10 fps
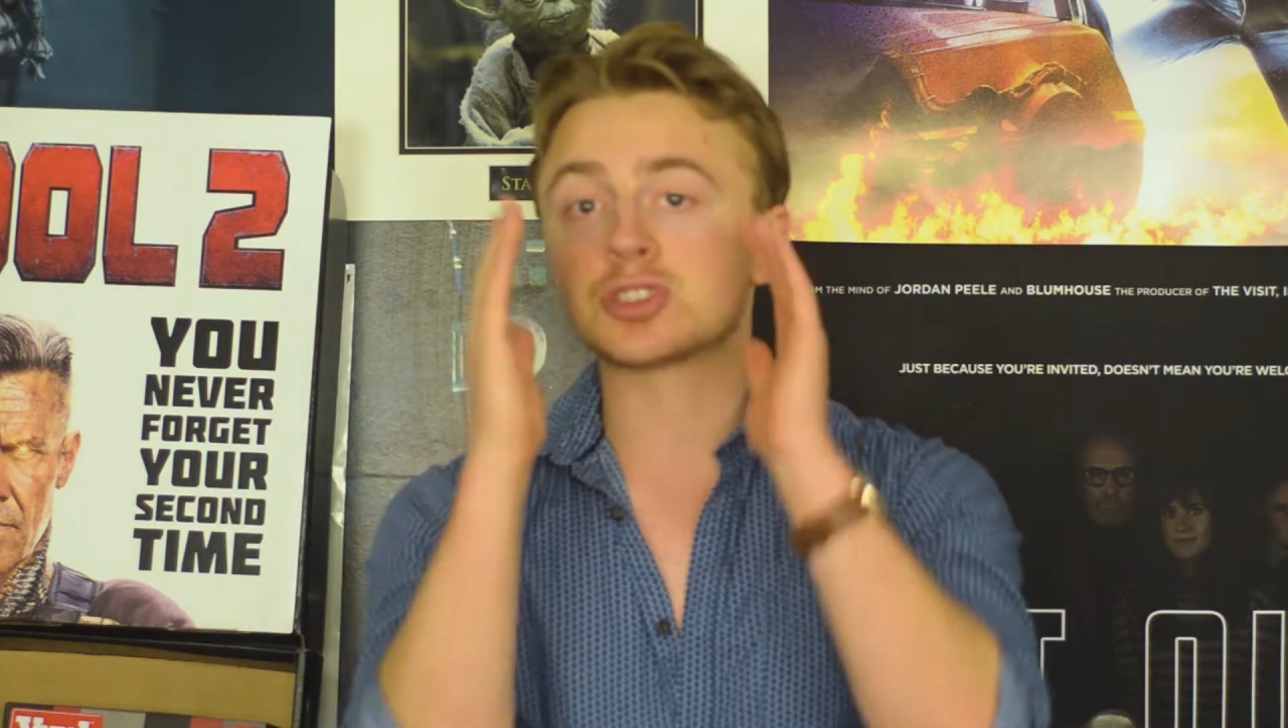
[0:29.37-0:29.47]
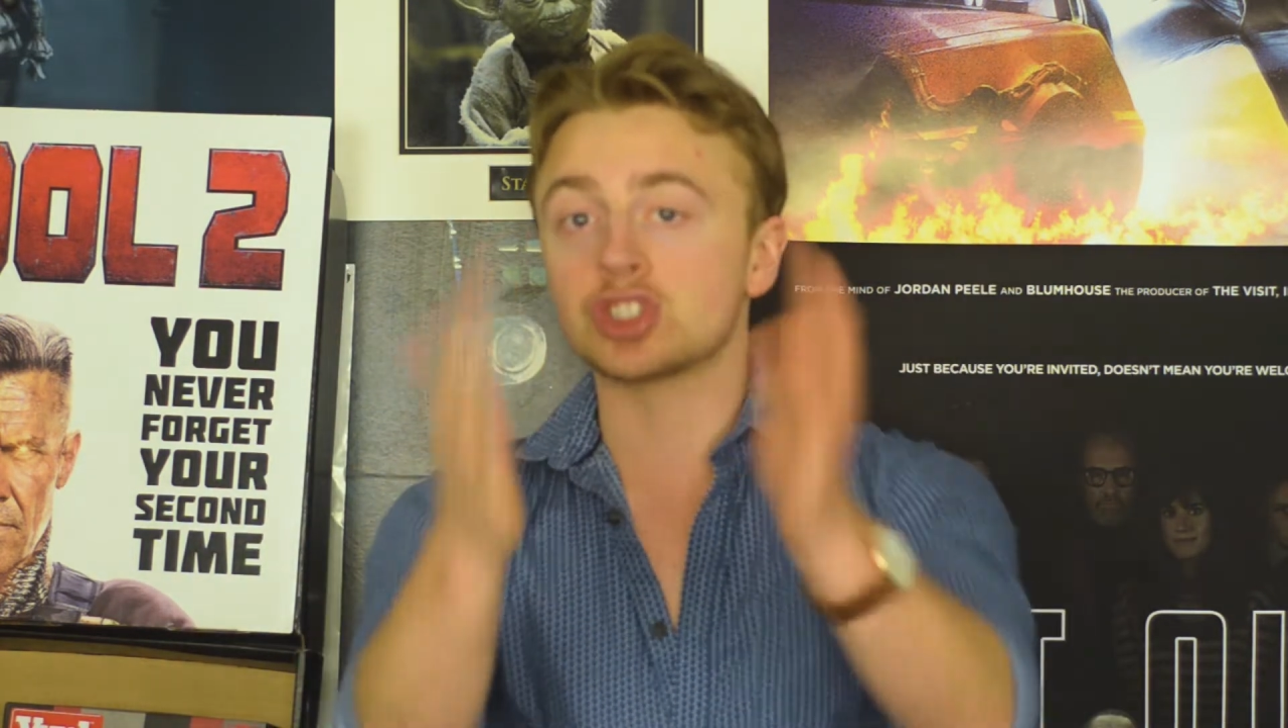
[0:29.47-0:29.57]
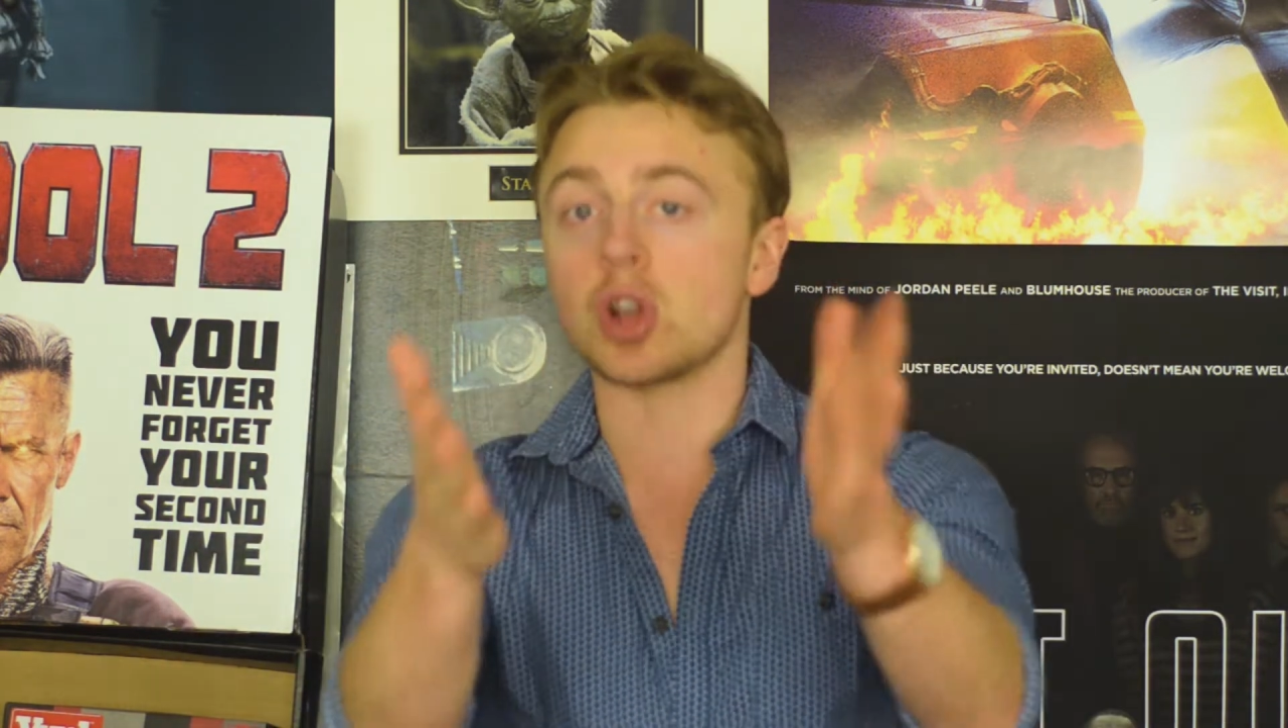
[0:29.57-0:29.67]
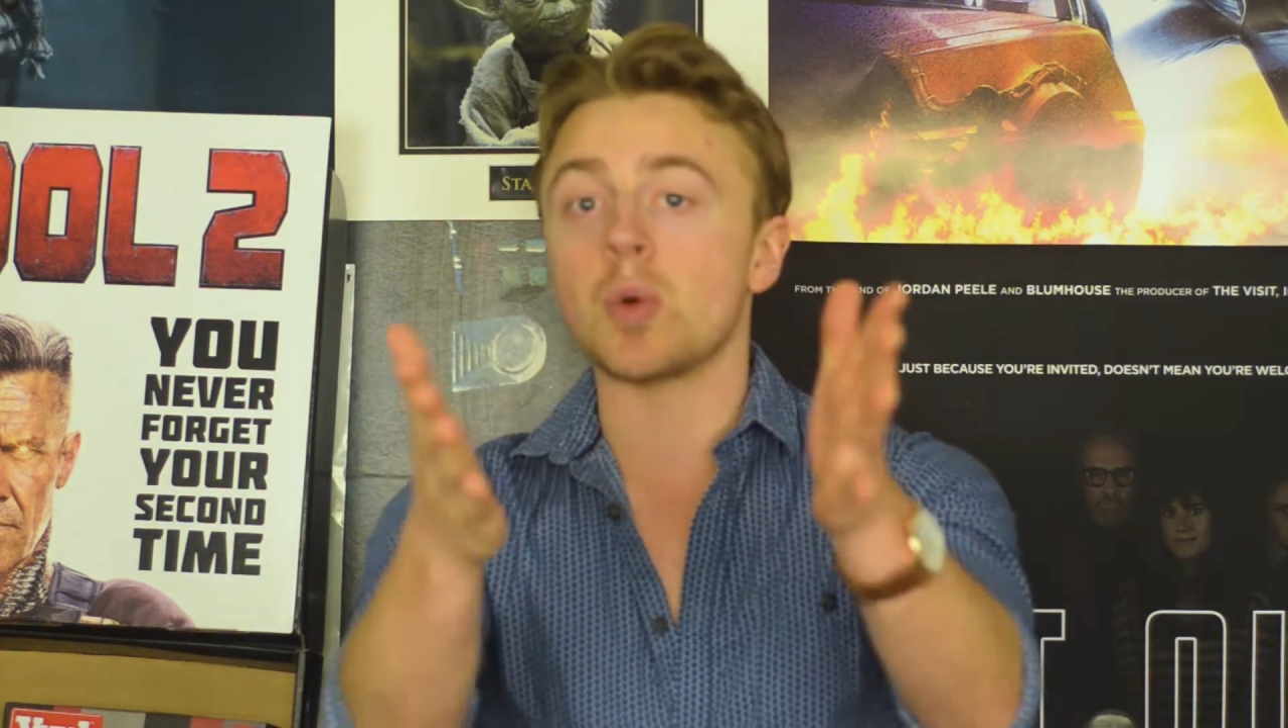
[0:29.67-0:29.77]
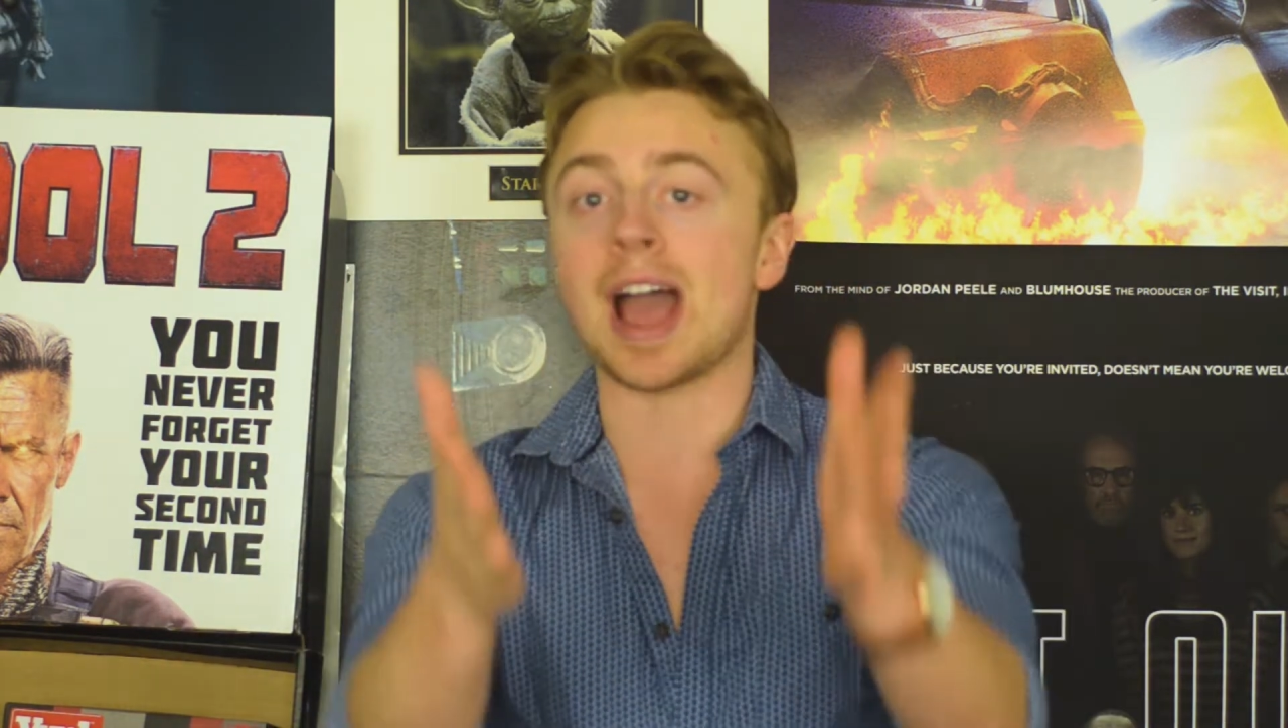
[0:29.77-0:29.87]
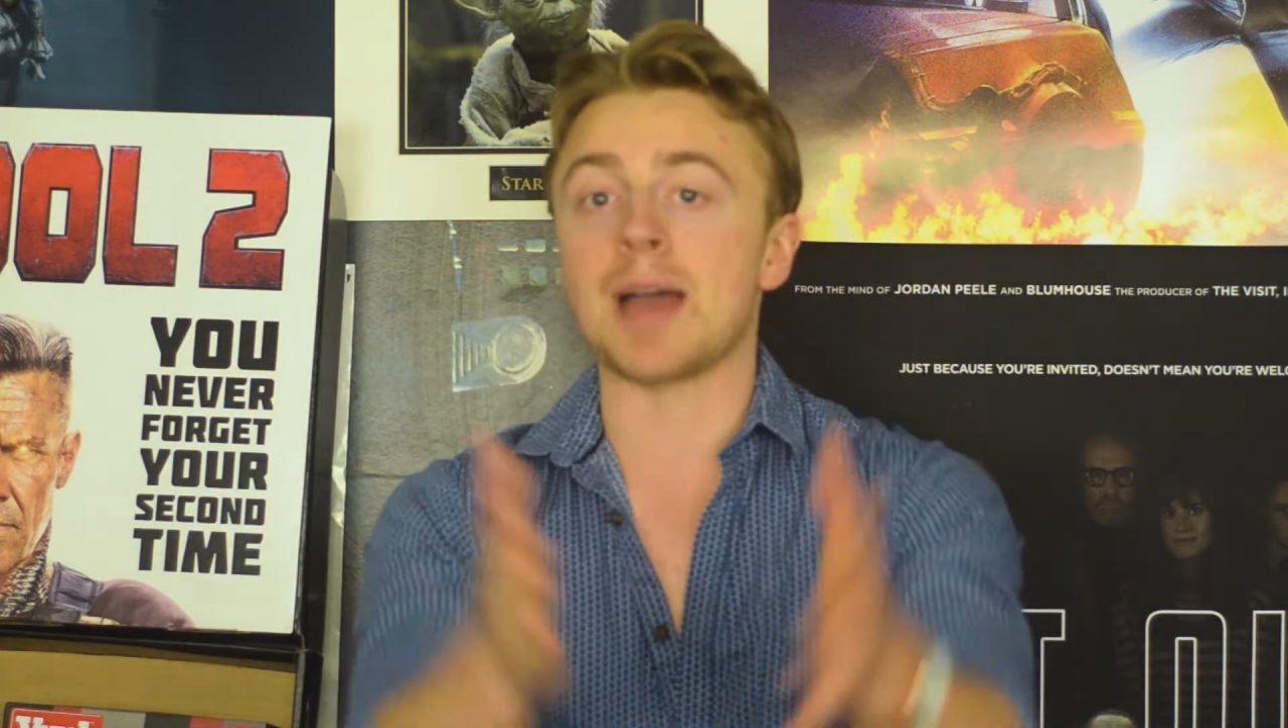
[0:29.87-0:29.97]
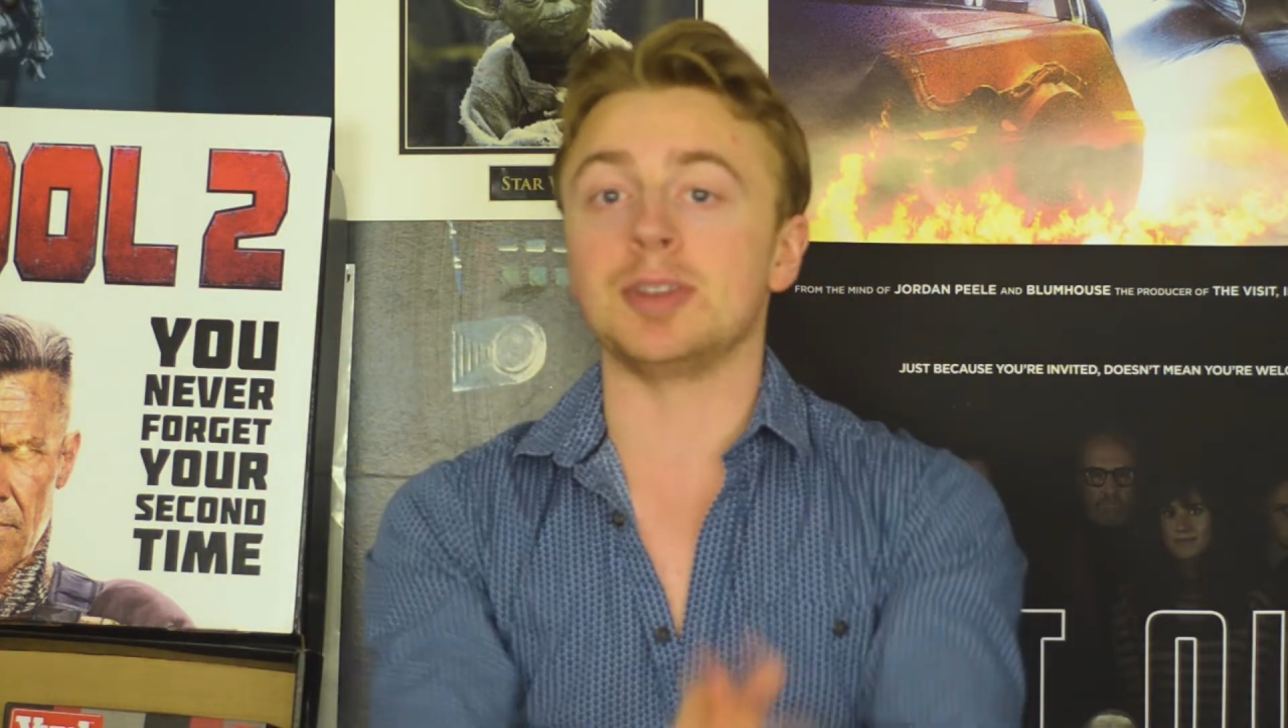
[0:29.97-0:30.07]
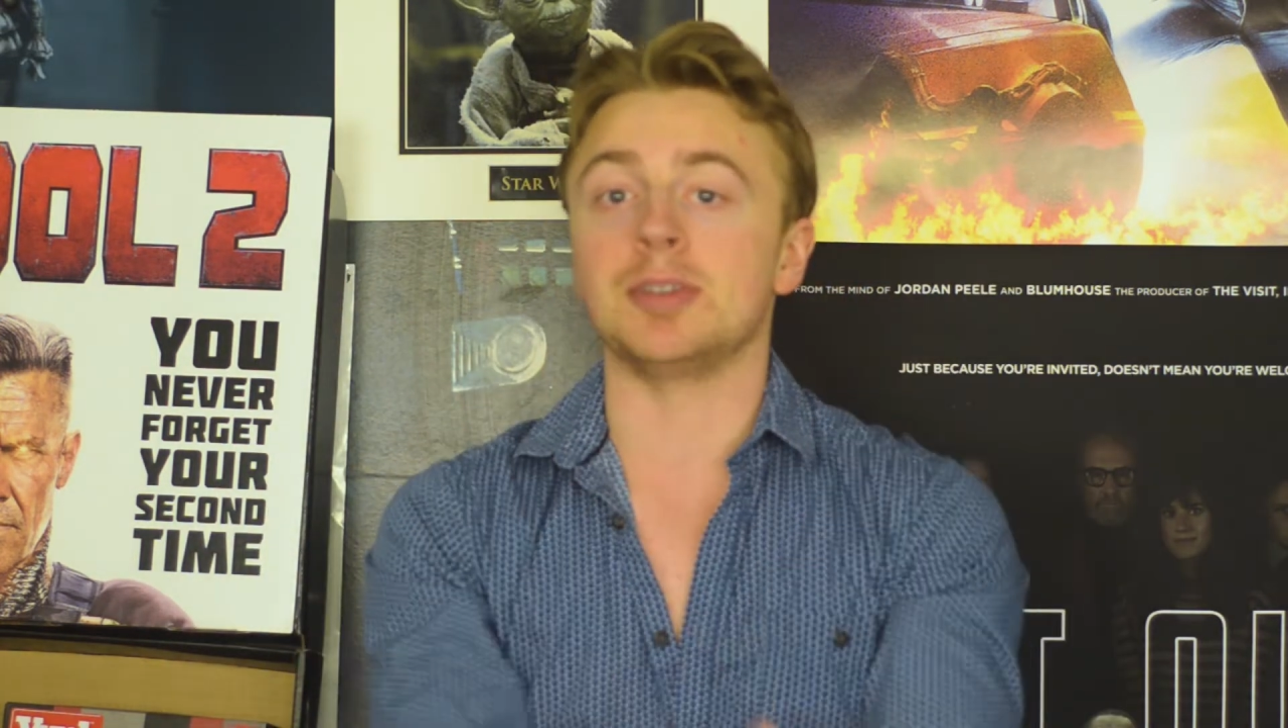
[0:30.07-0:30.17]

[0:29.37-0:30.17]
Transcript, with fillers: so happy